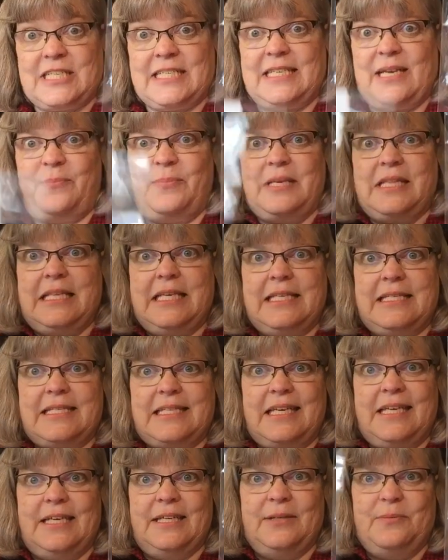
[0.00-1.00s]
subbing these
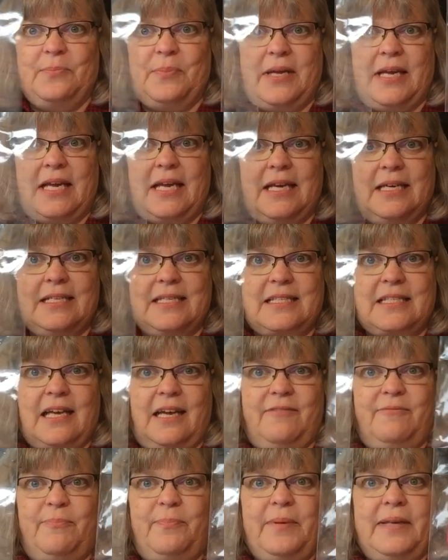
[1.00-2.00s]
in because
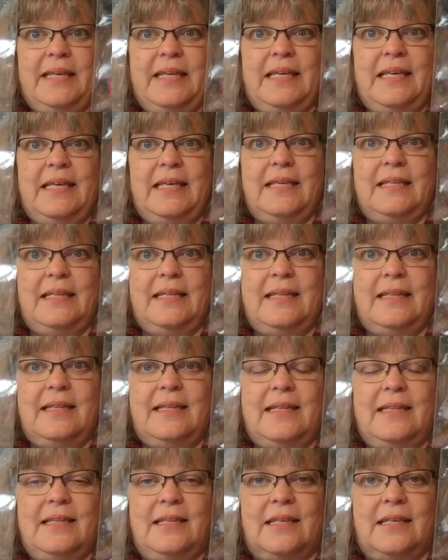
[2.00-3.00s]
I've been in
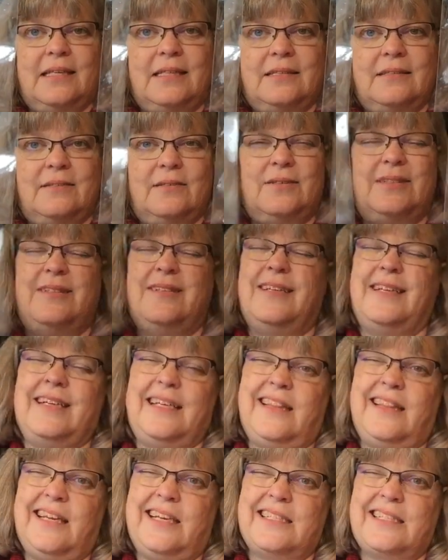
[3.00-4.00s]
the, oh, I
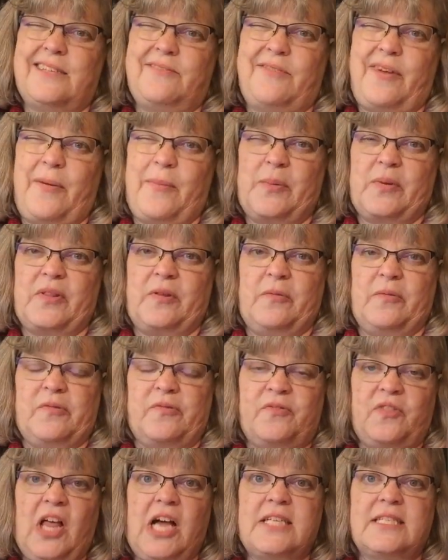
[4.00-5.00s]
think I said Fabric, the
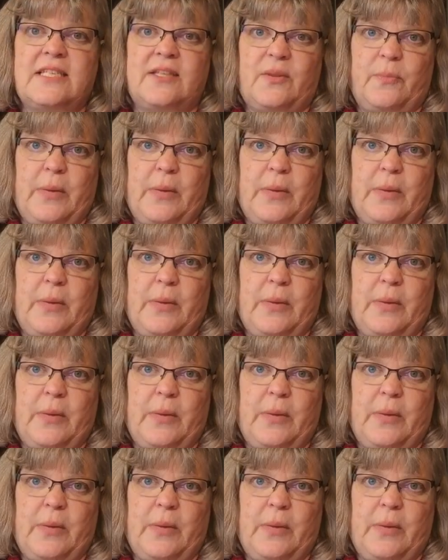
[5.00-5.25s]
Floss of the